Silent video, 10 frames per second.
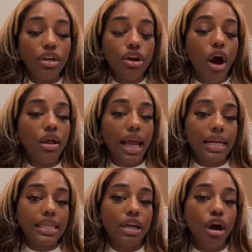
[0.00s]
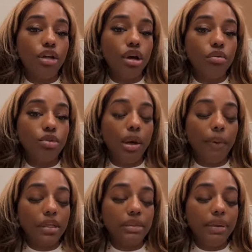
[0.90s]
y'all, like I said, your
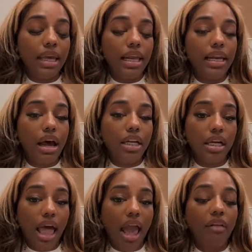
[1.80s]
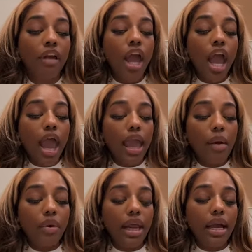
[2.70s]
person be in and out of your life.
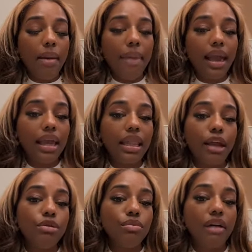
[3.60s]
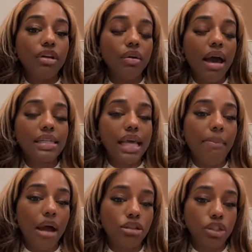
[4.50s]
And when they come back in, like, you never know how to
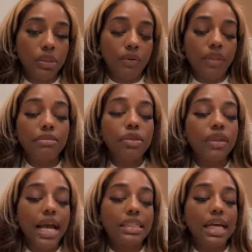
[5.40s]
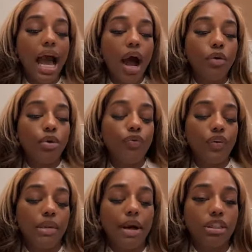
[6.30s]
set boundaries with them. So that's how you
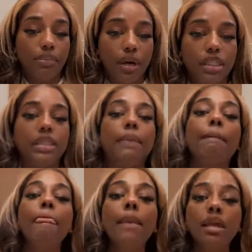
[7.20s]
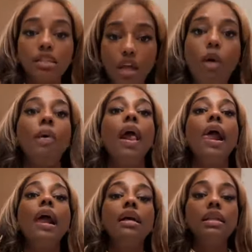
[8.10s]
feel about your person. So
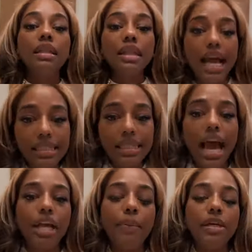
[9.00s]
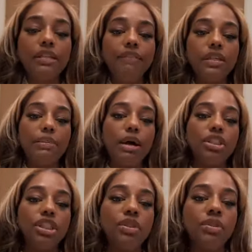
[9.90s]
let's see how your person feels about